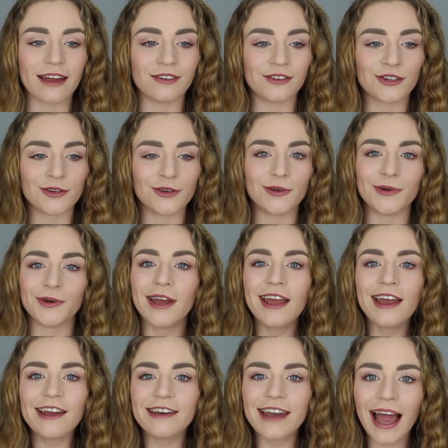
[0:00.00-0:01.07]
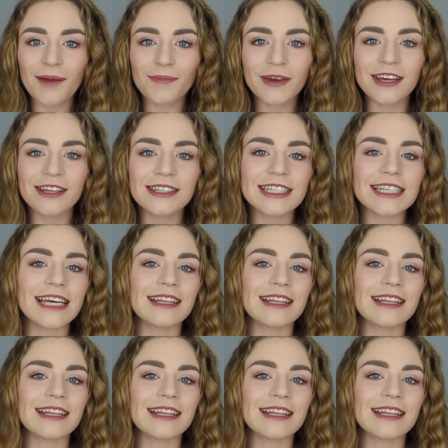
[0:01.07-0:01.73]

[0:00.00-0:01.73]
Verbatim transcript: into napkins,